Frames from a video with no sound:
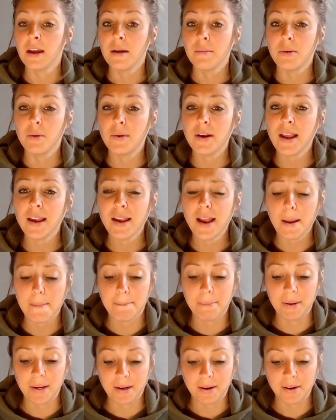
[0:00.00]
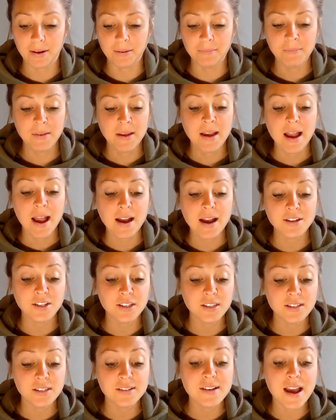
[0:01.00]
But when I got bigger, I
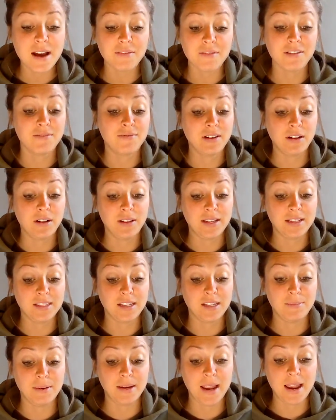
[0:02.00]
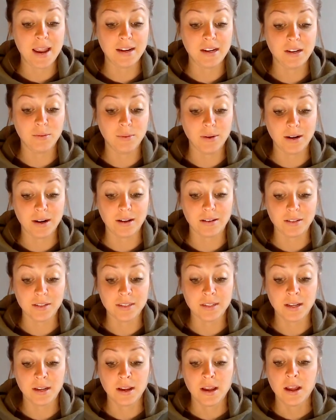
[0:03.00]
just never felt like sleeping anywhere else.